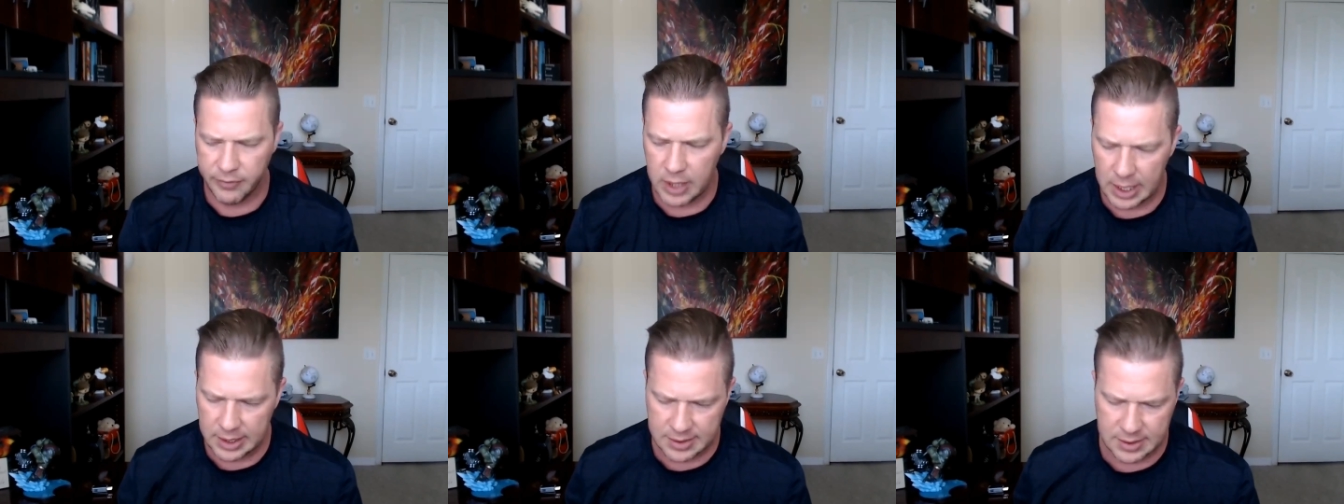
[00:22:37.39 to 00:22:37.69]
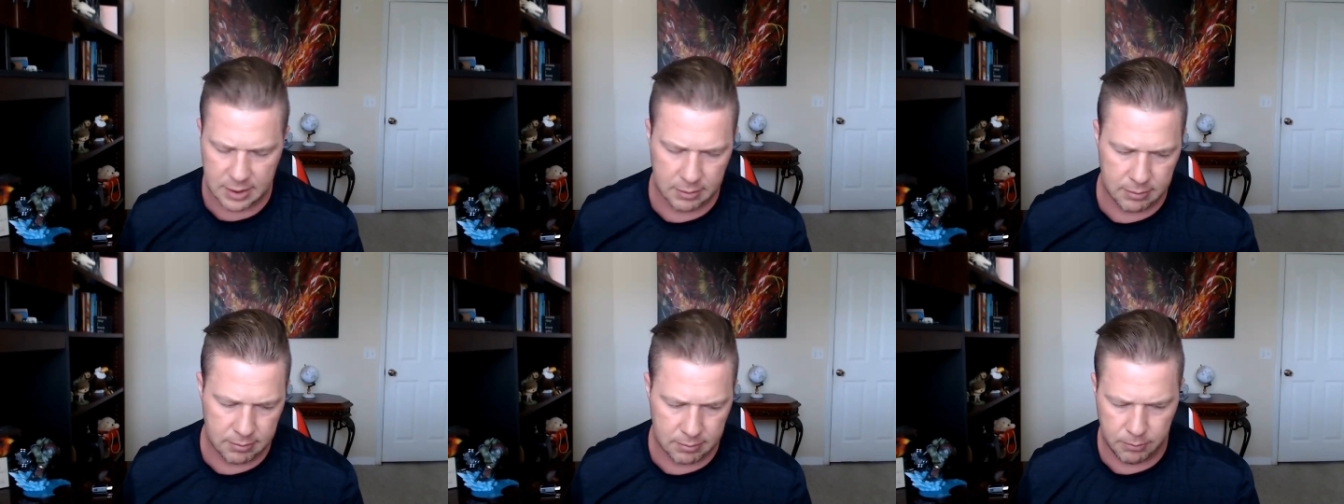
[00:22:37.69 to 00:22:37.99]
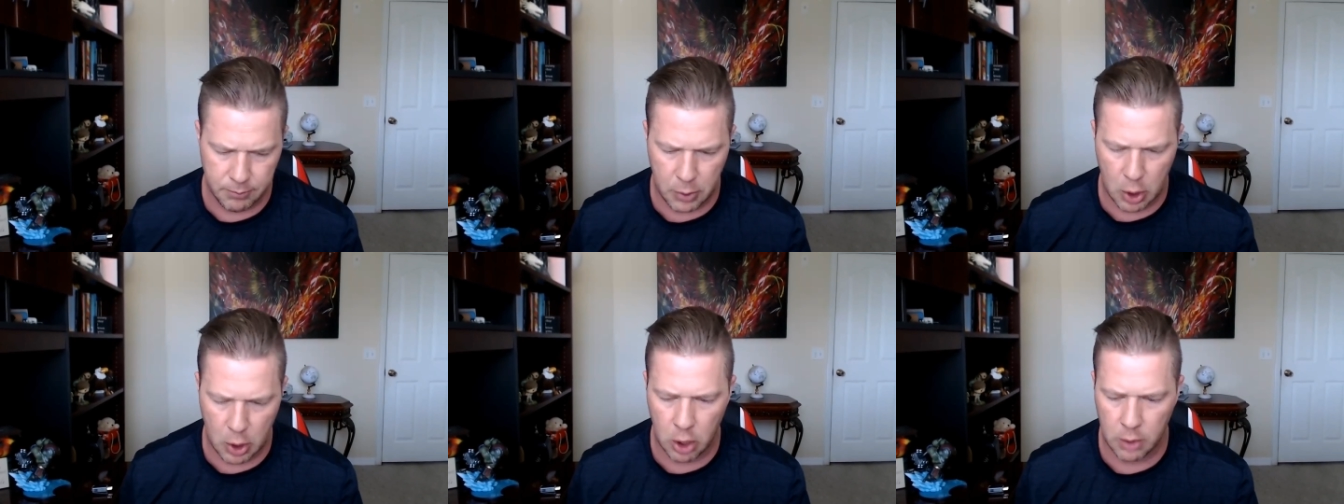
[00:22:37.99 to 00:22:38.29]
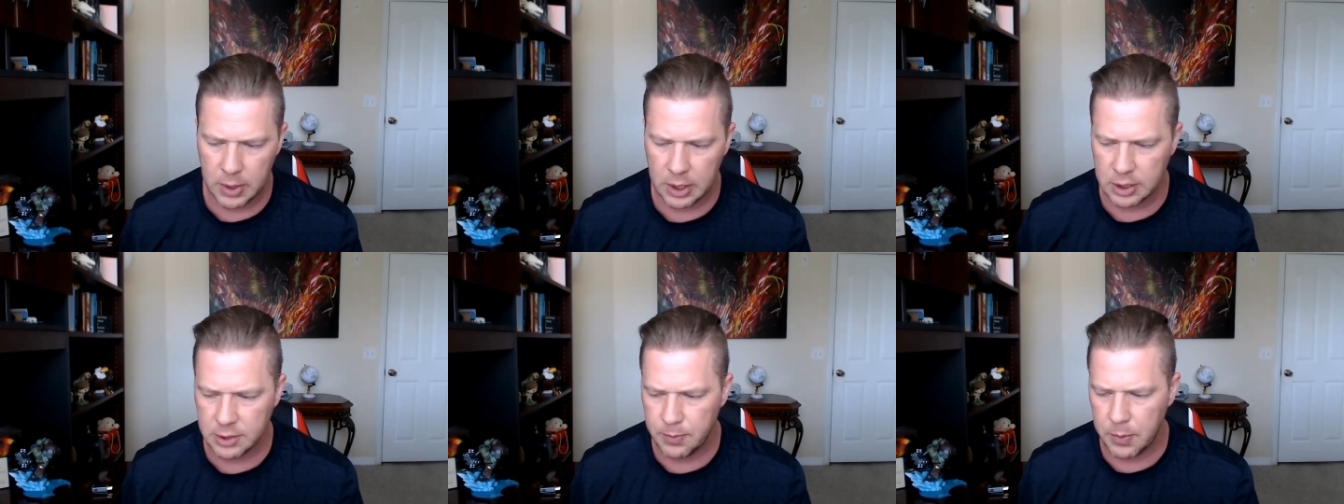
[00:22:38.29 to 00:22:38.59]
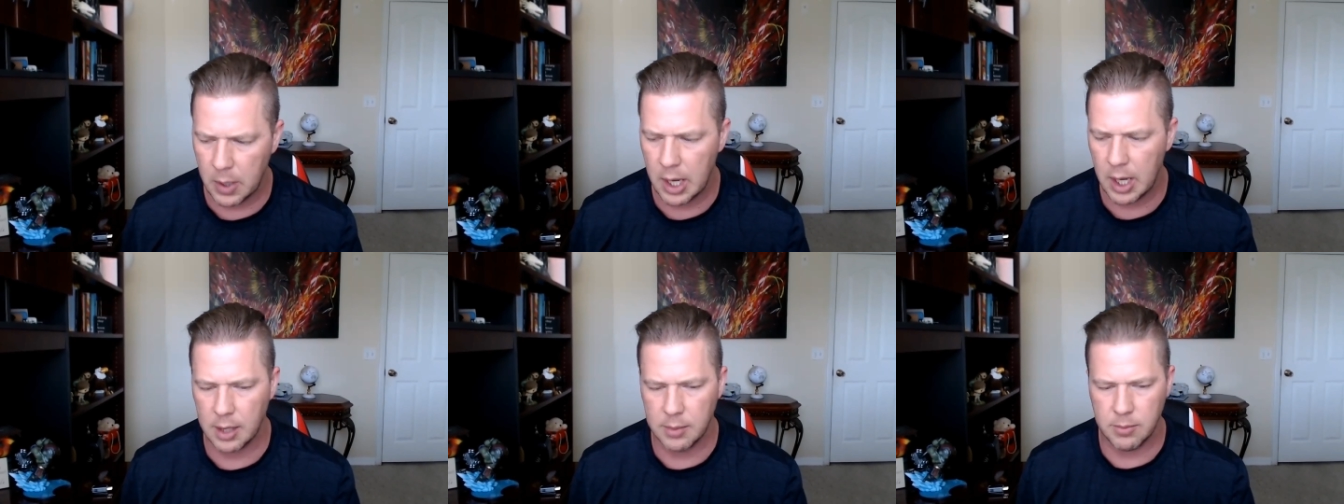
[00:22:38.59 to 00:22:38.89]
got some barbells
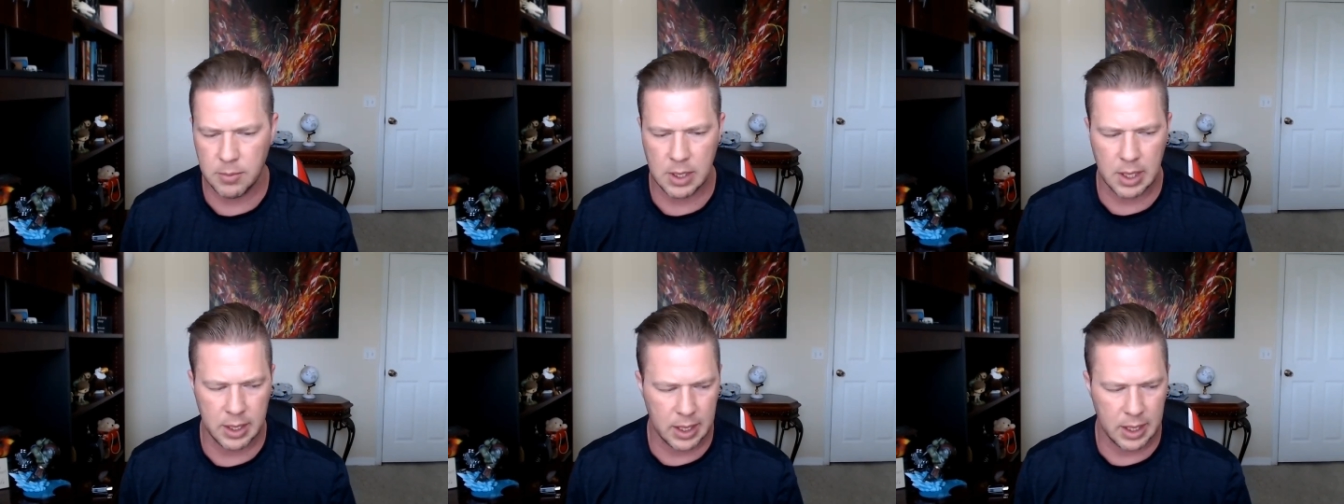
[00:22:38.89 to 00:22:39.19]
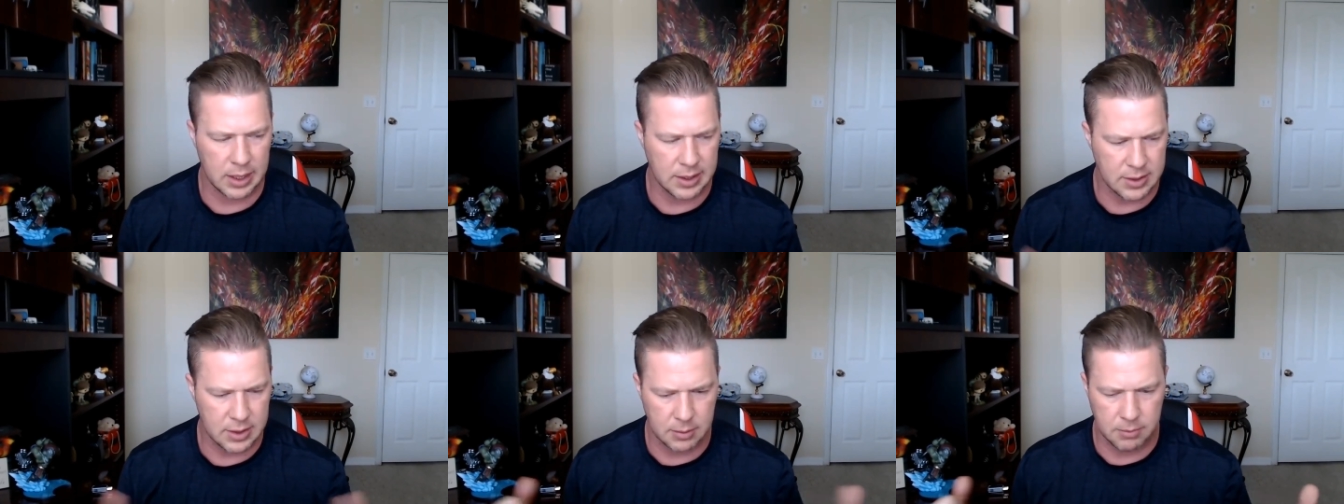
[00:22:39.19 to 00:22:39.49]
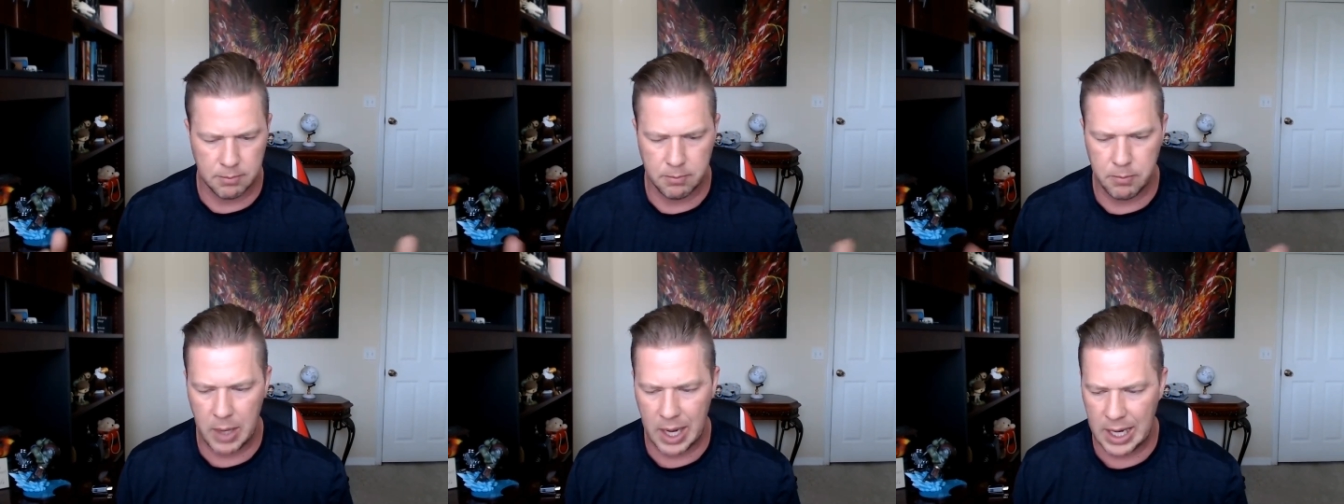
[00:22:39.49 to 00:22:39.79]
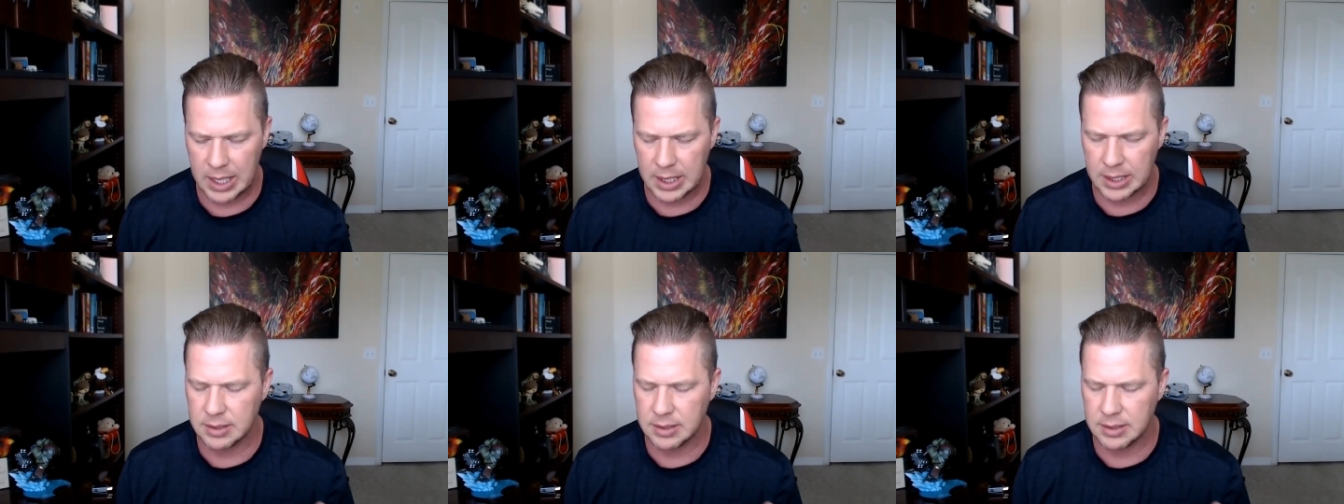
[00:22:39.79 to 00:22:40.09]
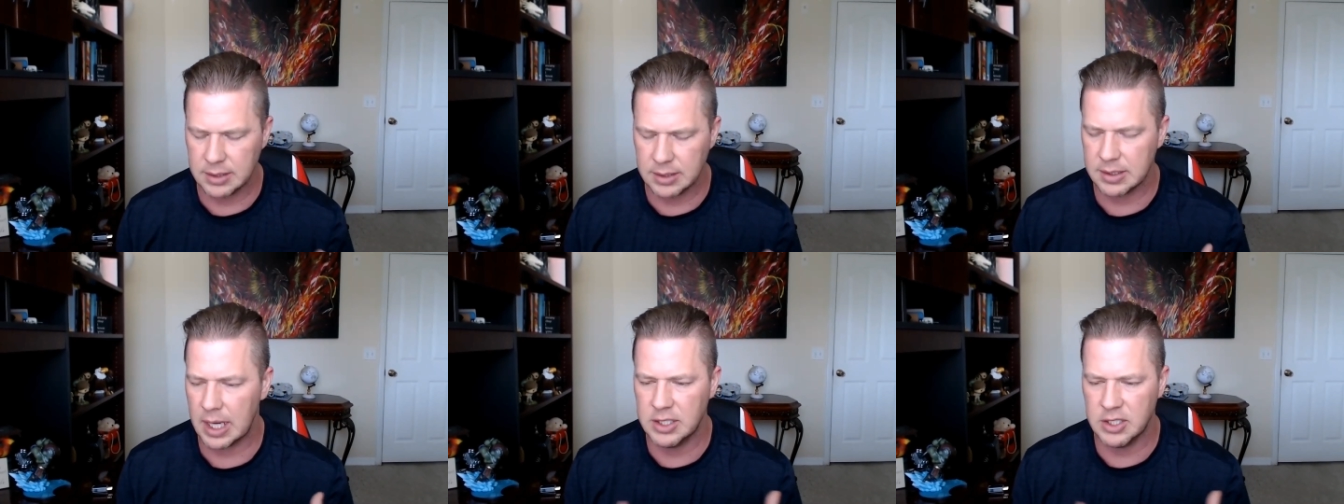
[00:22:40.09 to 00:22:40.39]
behind me. I got some bands.